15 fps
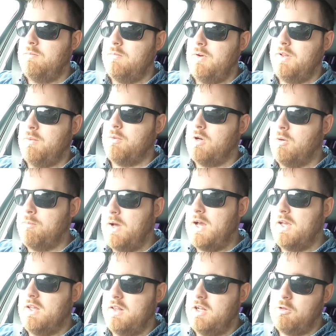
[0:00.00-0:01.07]
And then we'll come
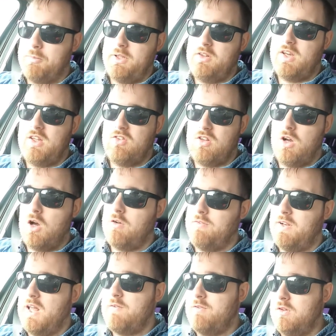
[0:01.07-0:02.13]
back, and that'll be test at
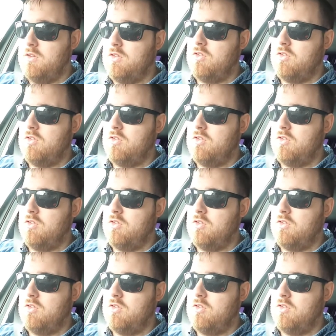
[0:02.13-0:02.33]
11:30.